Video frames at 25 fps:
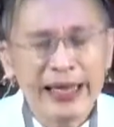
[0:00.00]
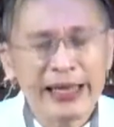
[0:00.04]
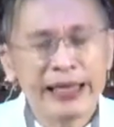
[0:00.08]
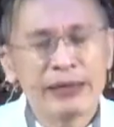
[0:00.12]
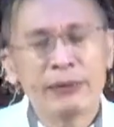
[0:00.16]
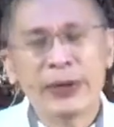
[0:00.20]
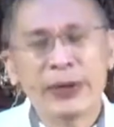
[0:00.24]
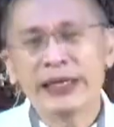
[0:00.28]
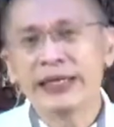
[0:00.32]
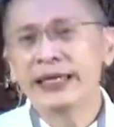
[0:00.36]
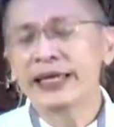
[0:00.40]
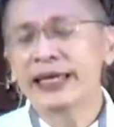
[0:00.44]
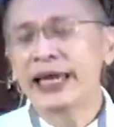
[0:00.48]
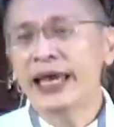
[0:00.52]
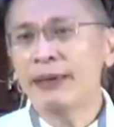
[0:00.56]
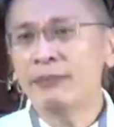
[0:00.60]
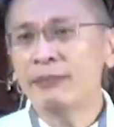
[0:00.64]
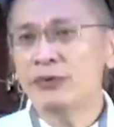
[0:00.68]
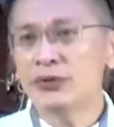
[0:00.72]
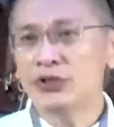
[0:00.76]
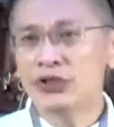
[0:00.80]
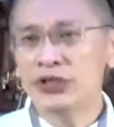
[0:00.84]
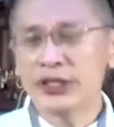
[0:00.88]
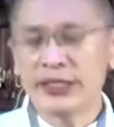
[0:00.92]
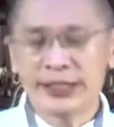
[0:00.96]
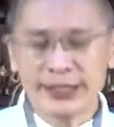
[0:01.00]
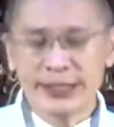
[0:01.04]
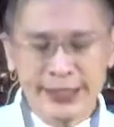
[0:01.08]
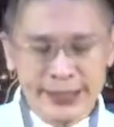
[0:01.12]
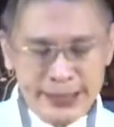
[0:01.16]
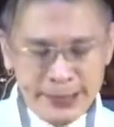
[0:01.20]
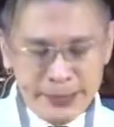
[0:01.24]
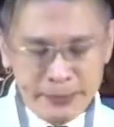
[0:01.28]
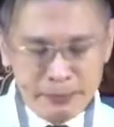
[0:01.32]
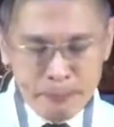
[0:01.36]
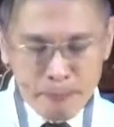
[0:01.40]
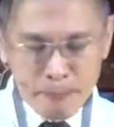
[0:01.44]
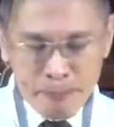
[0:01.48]
then when he came to
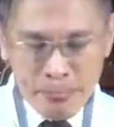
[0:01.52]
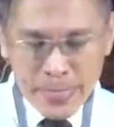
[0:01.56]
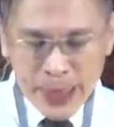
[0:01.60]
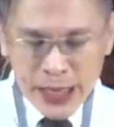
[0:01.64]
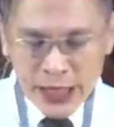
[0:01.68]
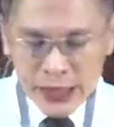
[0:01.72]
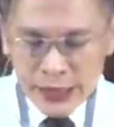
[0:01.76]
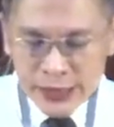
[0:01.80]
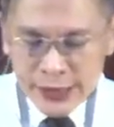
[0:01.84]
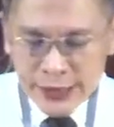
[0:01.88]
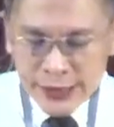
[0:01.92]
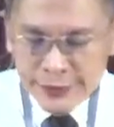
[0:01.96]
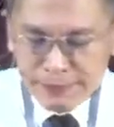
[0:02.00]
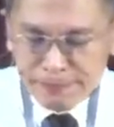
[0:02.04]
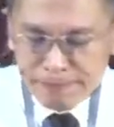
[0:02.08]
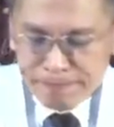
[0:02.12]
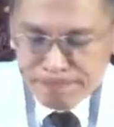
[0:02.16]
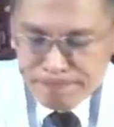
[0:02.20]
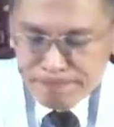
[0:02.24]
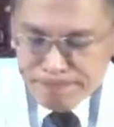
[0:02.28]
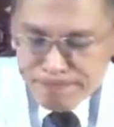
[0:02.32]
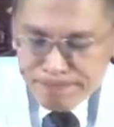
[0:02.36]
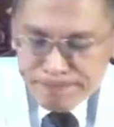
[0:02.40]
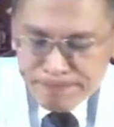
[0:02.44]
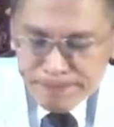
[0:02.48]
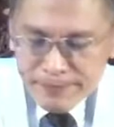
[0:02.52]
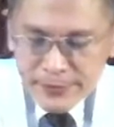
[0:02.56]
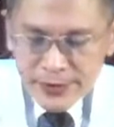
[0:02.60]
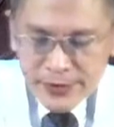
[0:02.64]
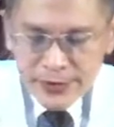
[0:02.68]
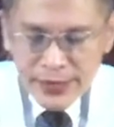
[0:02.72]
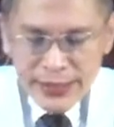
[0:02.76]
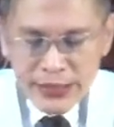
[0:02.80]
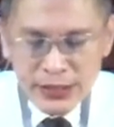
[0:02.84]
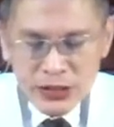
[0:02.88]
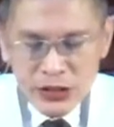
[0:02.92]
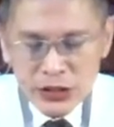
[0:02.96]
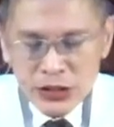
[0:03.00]
Jesus,
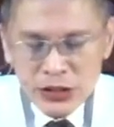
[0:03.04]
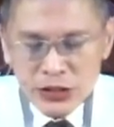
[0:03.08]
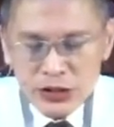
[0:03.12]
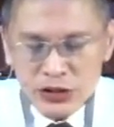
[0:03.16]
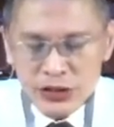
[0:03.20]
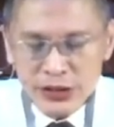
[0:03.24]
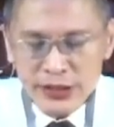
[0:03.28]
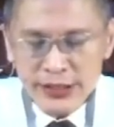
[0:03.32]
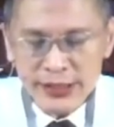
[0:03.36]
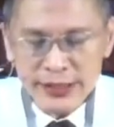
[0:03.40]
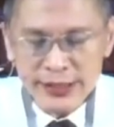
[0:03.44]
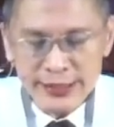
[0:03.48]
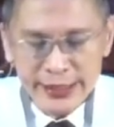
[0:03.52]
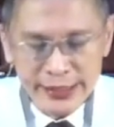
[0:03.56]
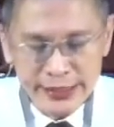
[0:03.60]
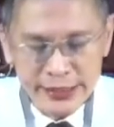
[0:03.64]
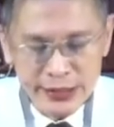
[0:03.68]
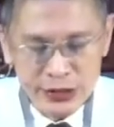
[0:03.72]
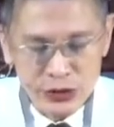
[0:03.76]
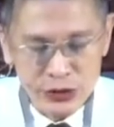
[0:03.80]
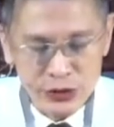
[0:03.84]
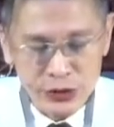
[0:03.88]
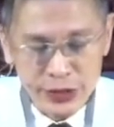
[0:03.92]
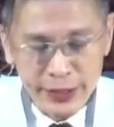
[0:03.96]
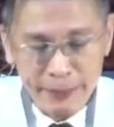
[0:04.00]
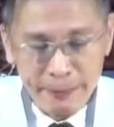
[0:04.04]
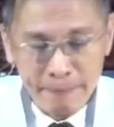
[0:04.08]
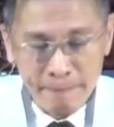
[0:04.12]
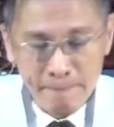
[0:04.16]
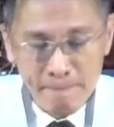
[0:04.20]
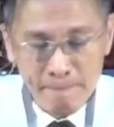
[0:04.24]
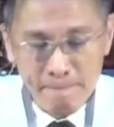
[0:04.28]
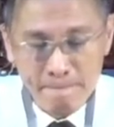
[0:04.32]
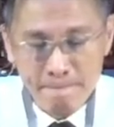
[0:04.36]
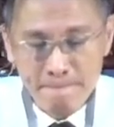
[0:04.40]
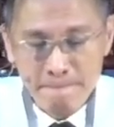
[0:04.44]
right, Jesus said this to him: